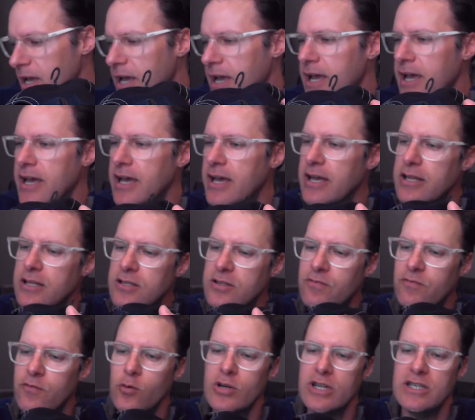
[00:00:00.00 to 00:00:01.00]
And
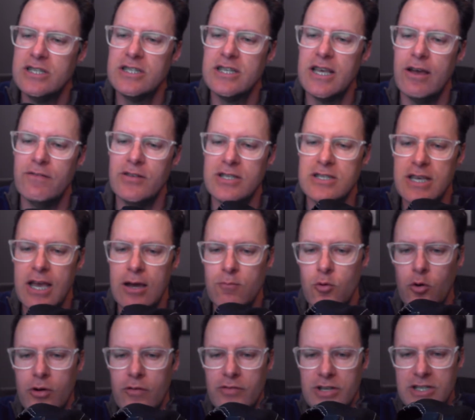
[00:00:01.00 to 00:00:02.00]
47's got
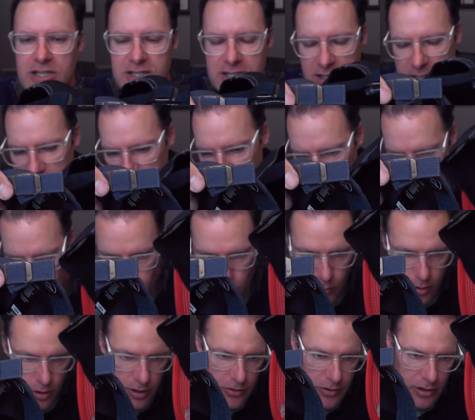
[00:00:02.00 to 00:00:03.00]
more of a signature
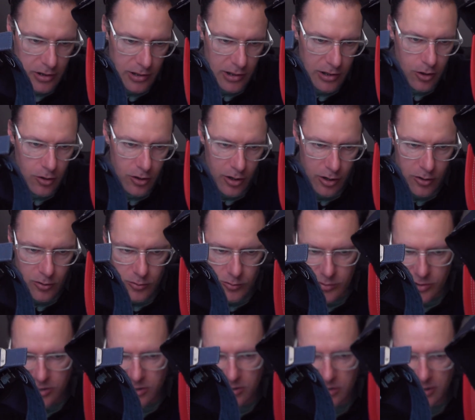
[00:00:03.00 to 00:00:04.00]
one, their
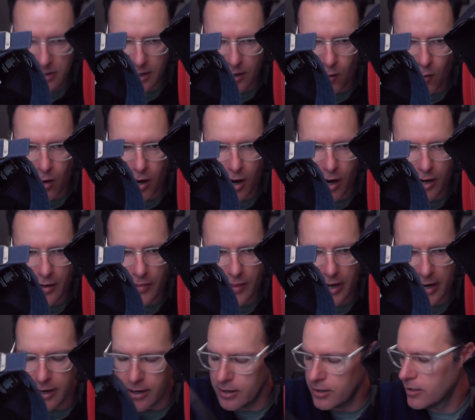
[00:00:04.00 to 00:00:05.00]
logos, you know, on
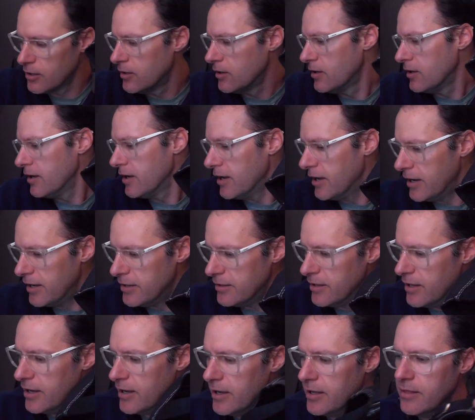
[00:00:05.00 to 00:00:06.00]
there. And
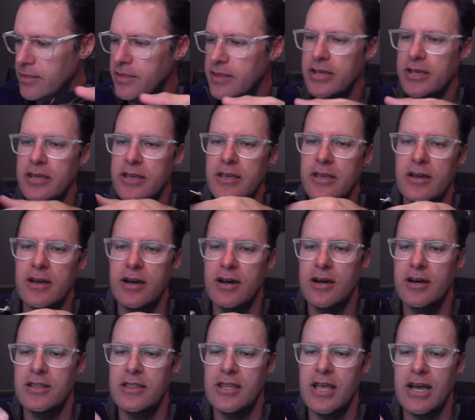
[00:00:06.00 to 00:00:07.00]
then the
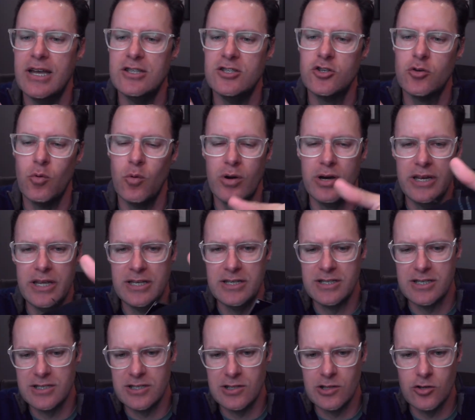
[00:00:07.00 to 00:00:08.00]
920s
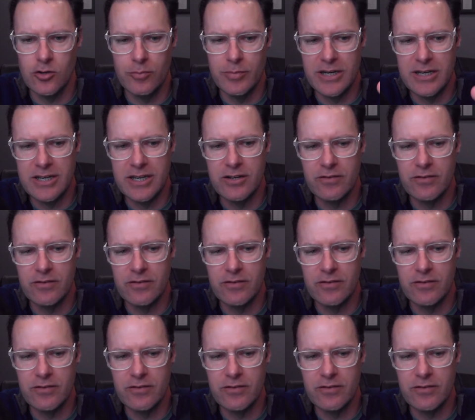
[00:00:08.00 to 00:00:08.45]
uh, is a little bit